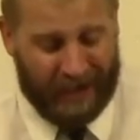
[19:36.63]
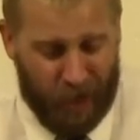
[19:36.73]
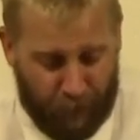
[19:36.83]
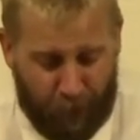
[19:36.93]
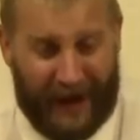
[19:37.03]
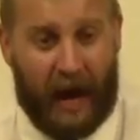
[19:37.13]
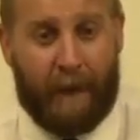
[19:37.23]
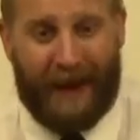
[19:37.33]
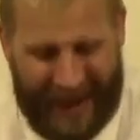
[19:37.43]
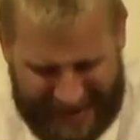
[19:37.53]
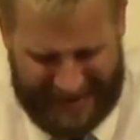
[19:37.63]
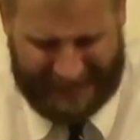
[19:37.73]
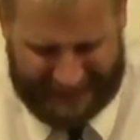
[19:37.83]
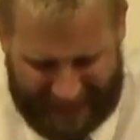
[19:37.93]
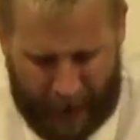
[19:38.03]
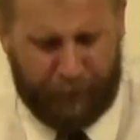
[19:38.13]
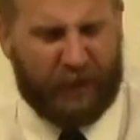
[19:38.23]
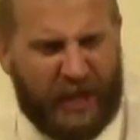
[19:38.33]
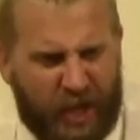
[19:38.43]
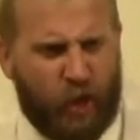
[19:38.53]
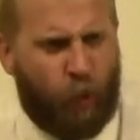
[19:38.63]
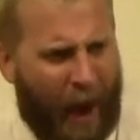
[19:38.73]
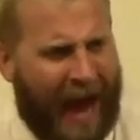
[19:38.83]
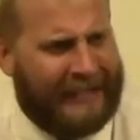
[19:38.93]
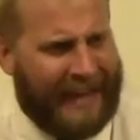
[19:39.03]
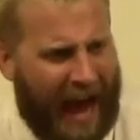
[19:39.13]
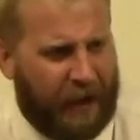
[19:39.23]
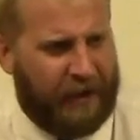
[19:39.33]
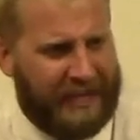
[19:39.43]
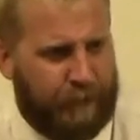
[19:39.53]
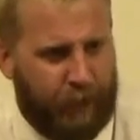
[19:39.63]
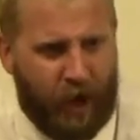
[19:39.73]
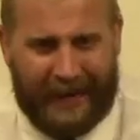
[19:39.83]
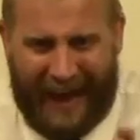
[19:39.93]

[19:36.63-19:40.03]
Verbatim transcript: You bring up any example that you want out of this book,